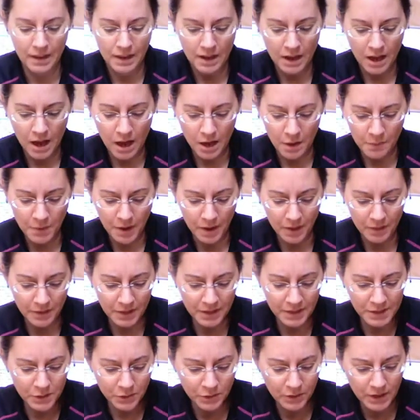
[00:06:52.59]
And
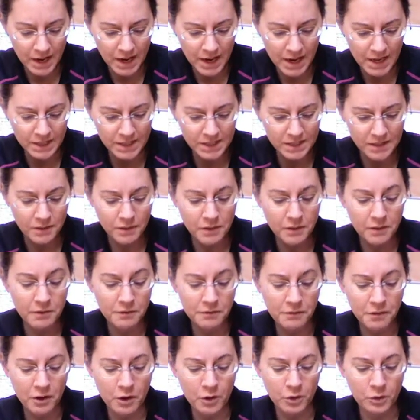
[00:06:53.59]
this creates the
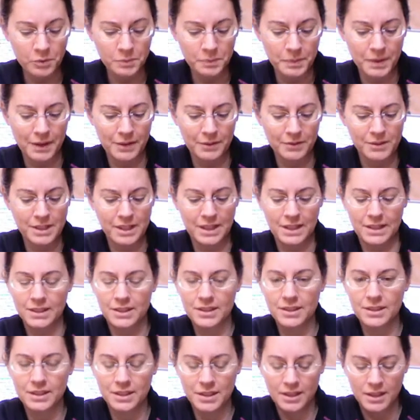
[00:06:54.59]
fold
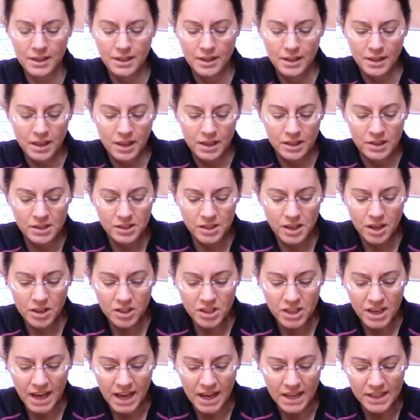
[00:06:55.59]
mountains, such
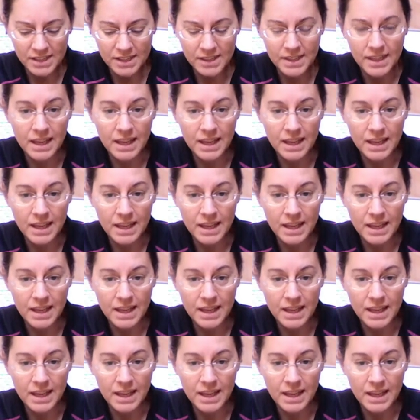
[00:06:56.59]
as